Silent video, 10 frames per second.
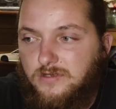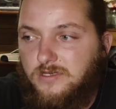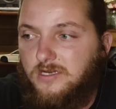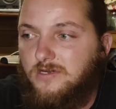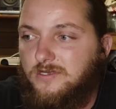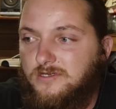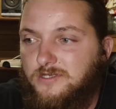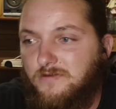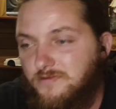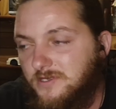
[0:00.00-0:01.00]
There's
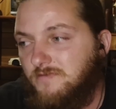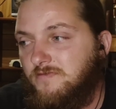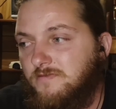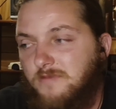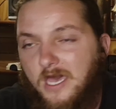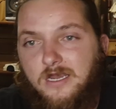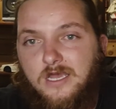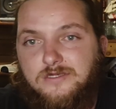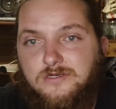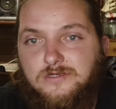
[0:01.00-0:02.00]
definitely bad
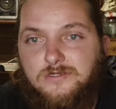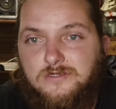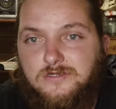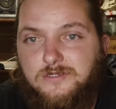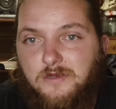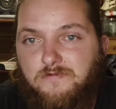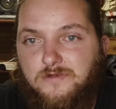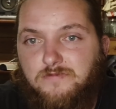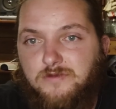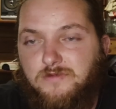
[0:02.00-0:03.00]
actors, and there's
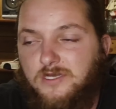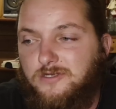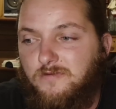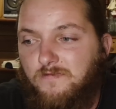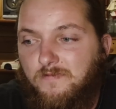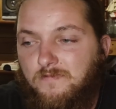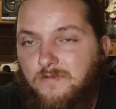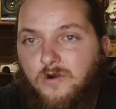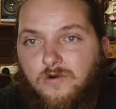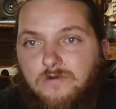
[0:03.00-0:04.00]
definitely people that do
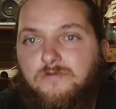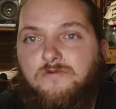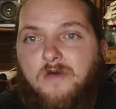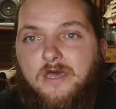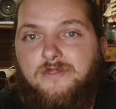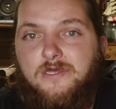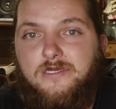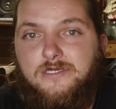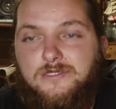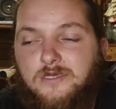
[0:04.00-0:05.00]
horrible bad
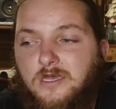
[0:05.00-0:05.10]
things.